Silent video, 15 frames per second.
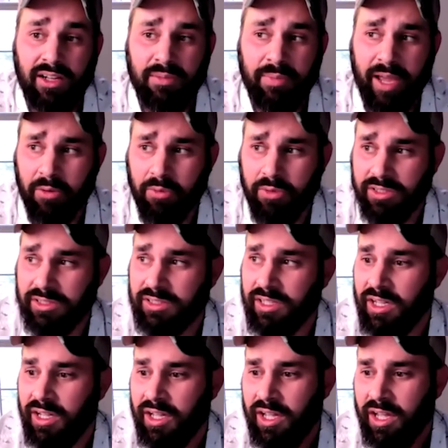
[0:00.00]
about was
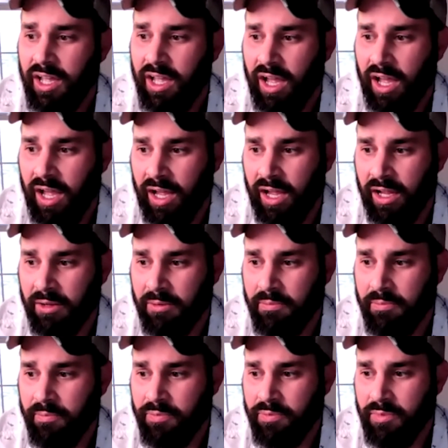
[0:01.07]
uh,
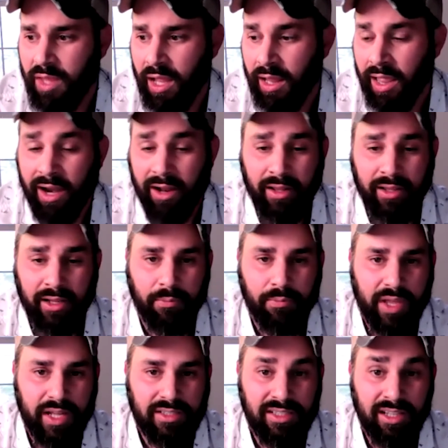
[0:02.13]
a lot of,
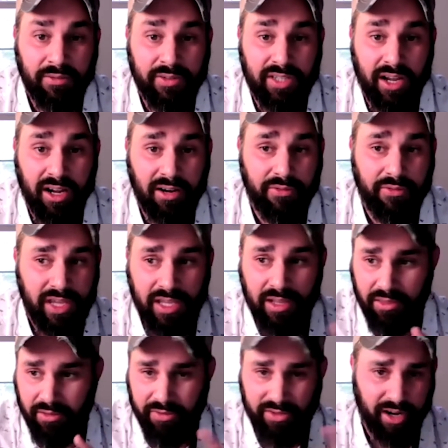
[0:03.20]
in still photography,
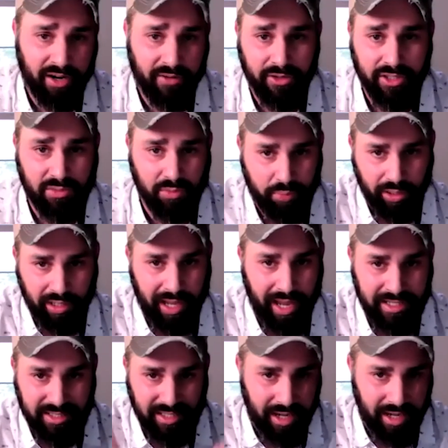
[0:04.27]
the photographers will put
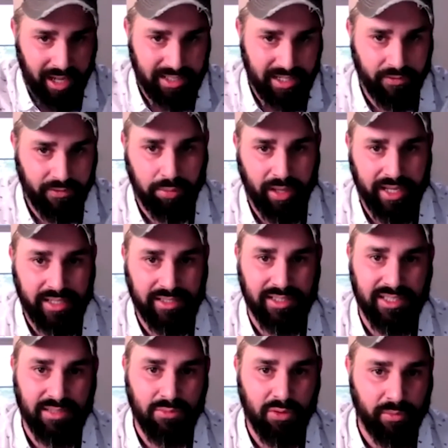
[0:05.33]
lights in lots of different places
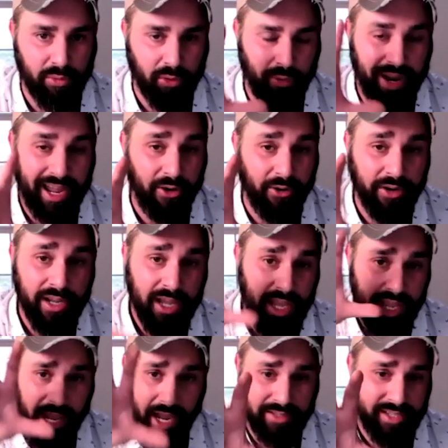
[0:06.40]
and move them around
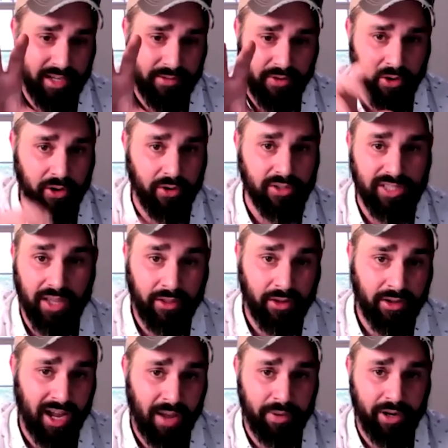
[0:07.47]
and take photos, and they'll
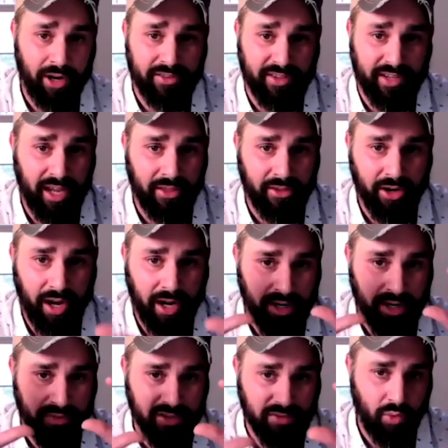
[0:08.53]
comp it all together. And you have
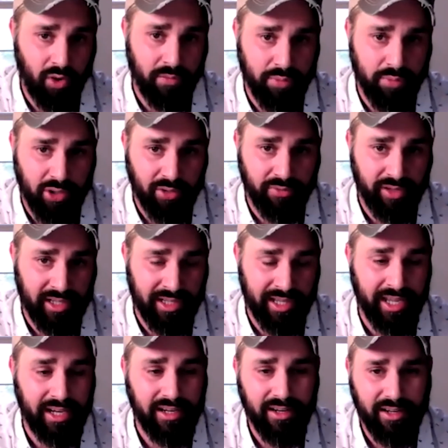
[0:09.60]
this one beautifully
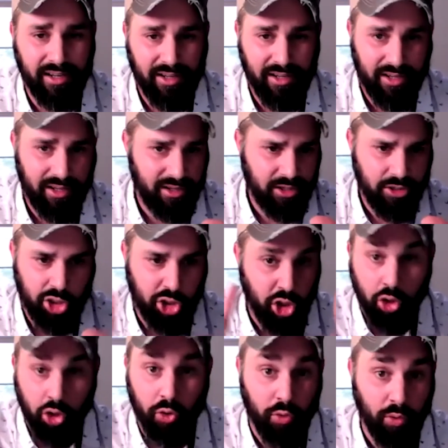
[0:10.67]
lit
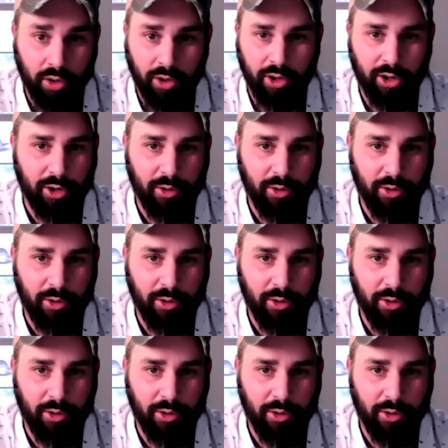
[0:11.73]
shoe or